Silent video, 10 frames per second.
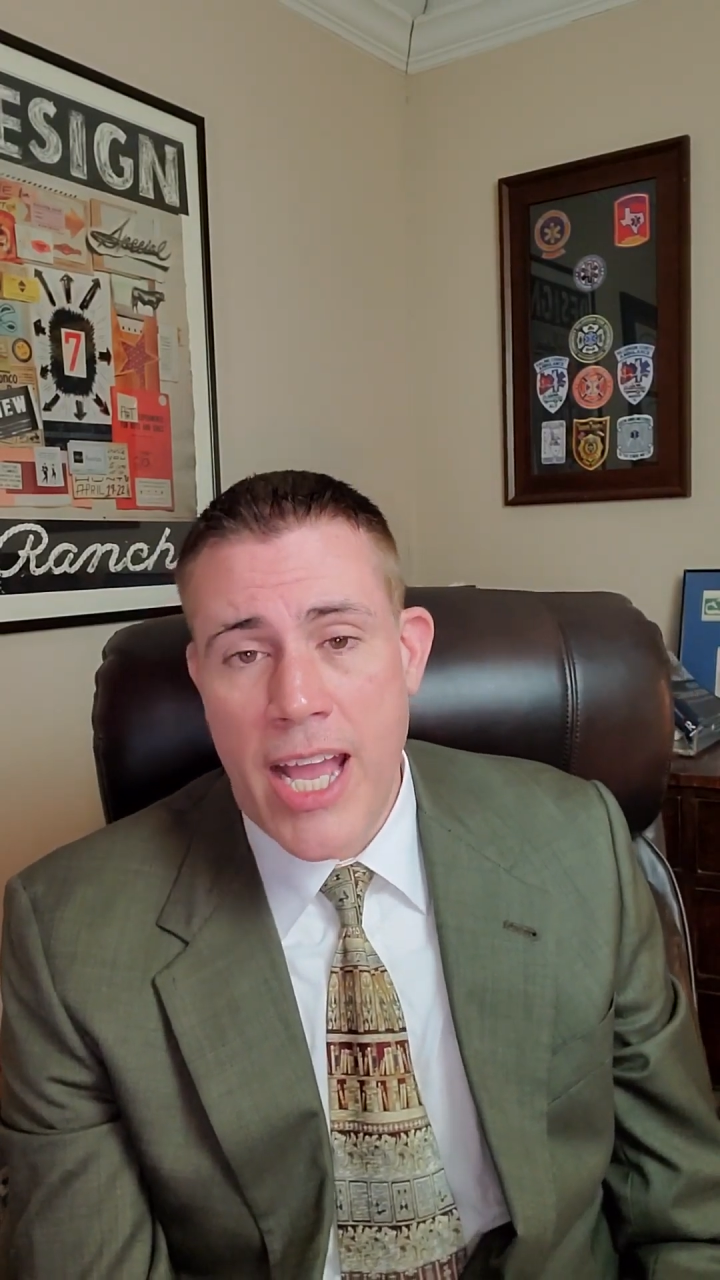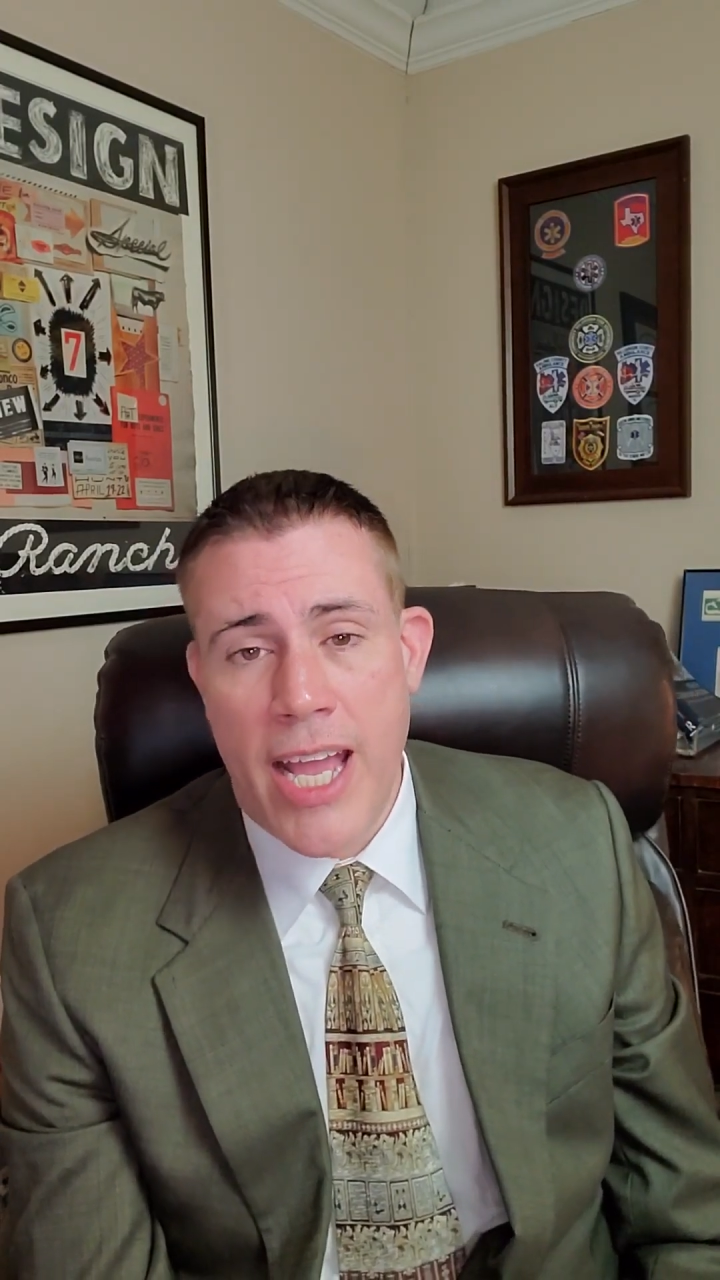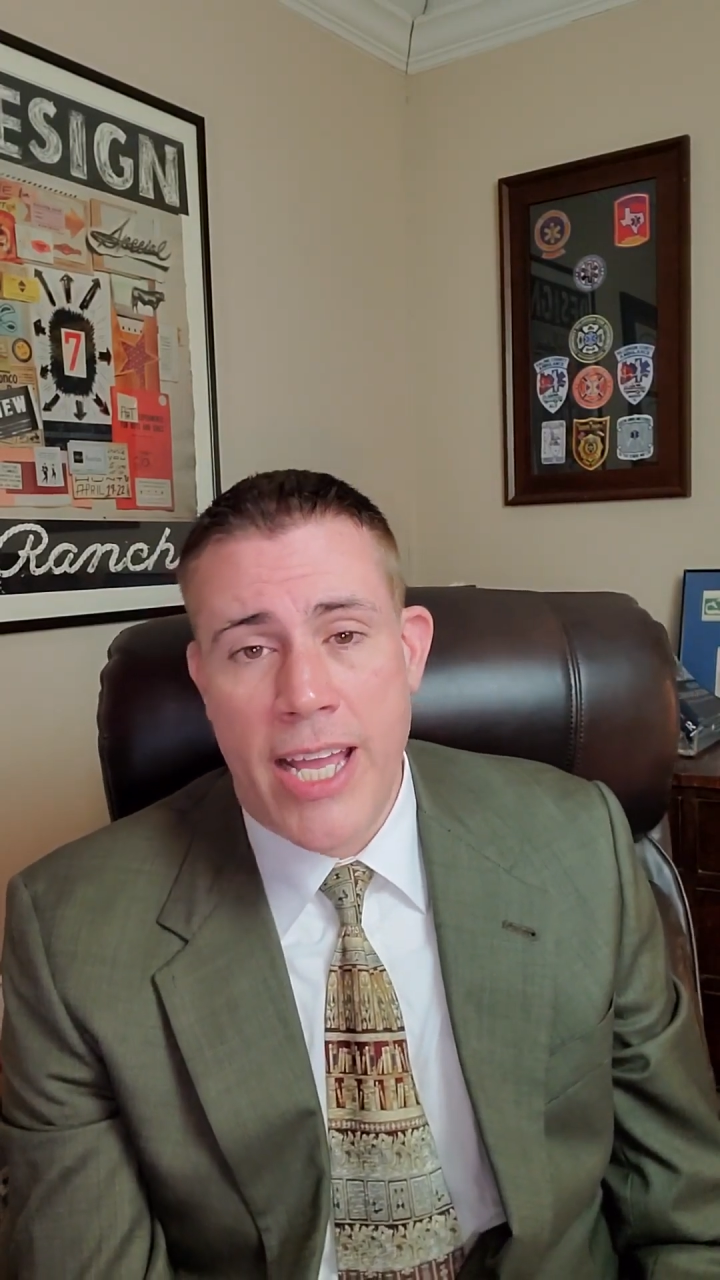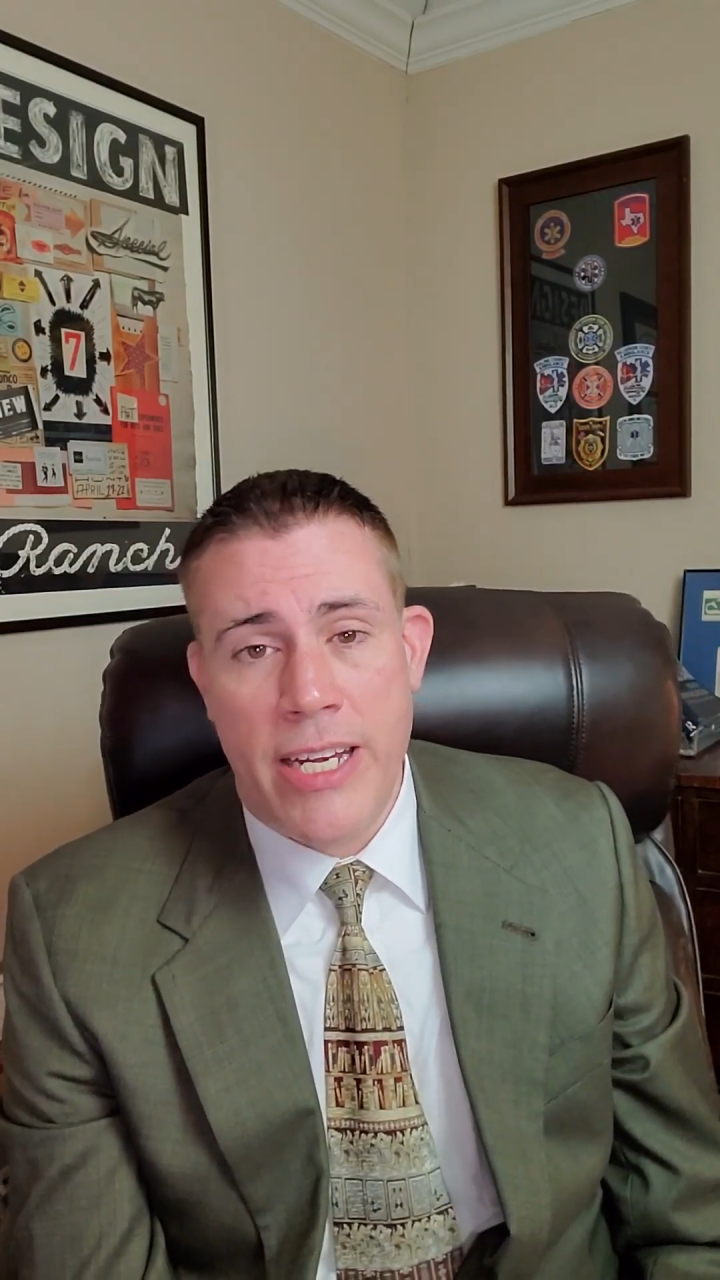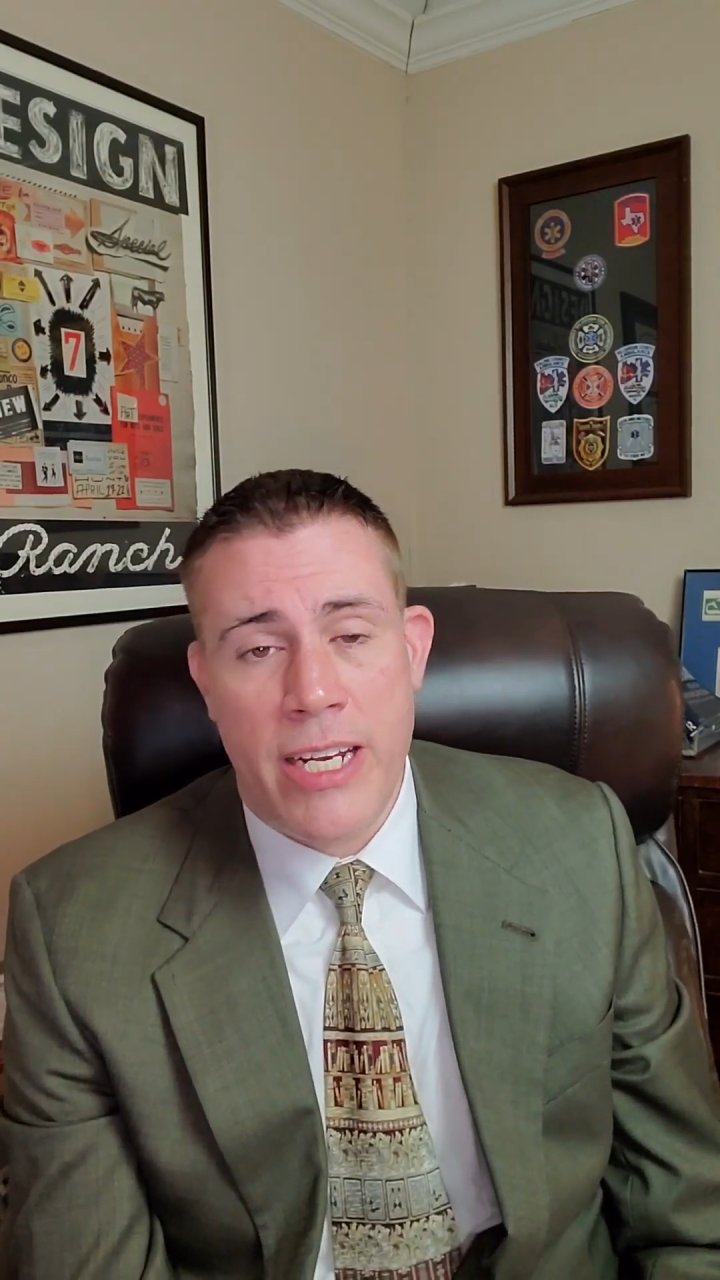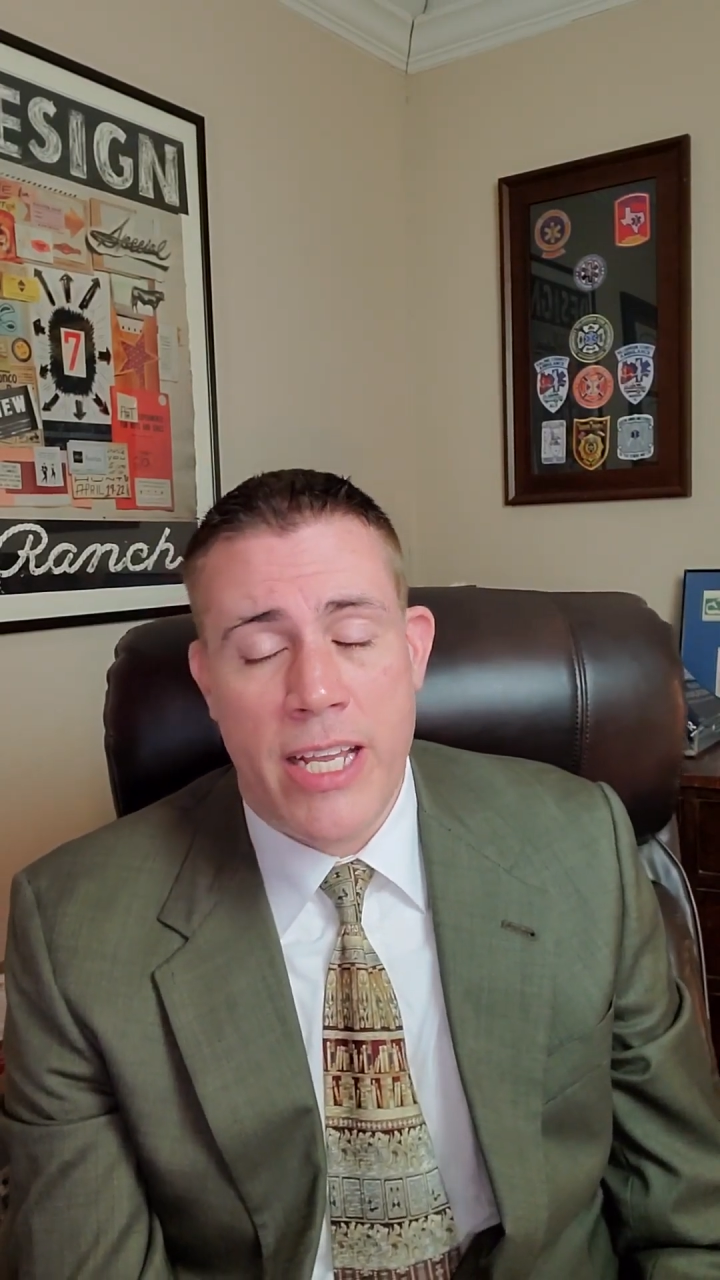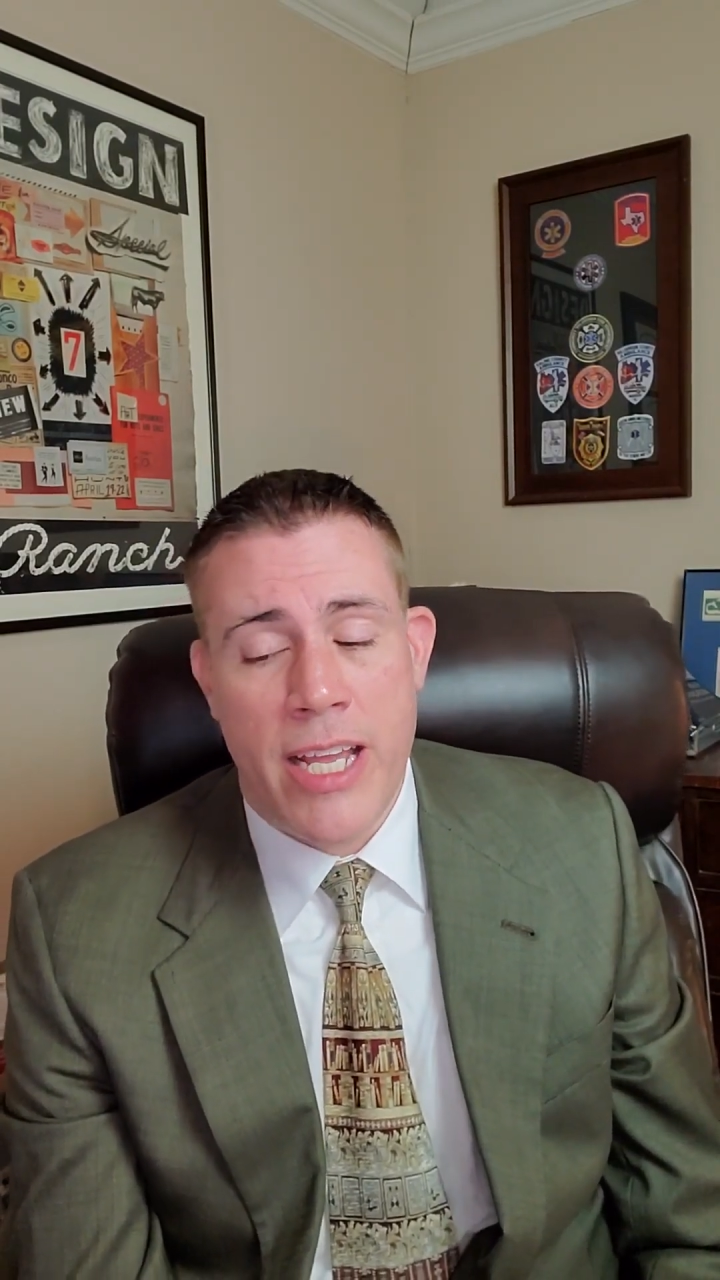And